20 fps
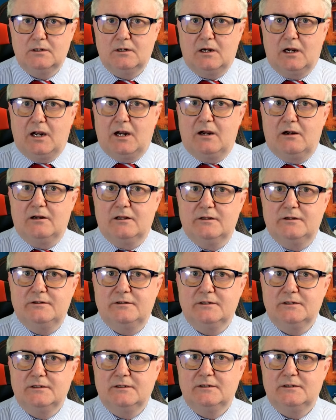Ireland
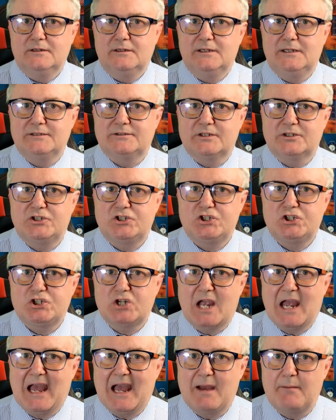is a
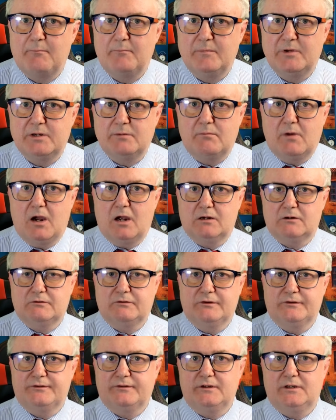sham
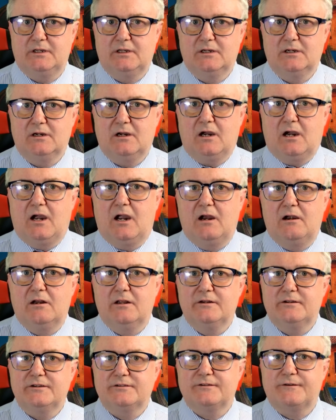democracy.
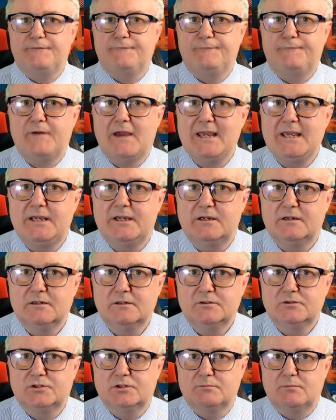Ireland is a fake
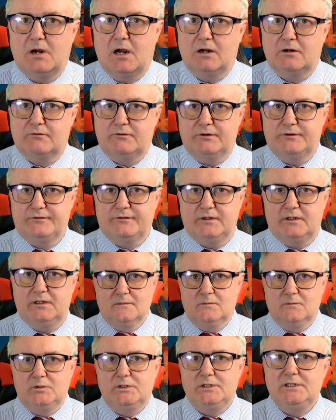democracy.
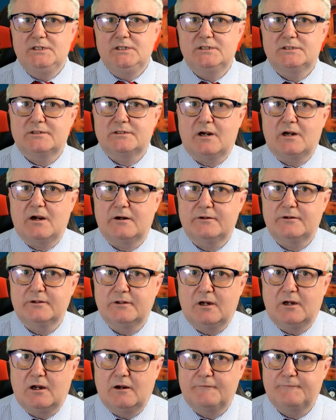We started
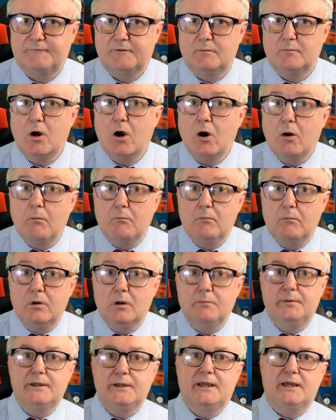off from
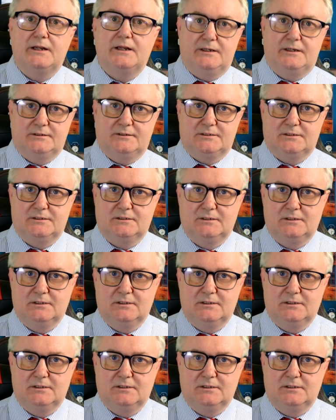humble beginnings.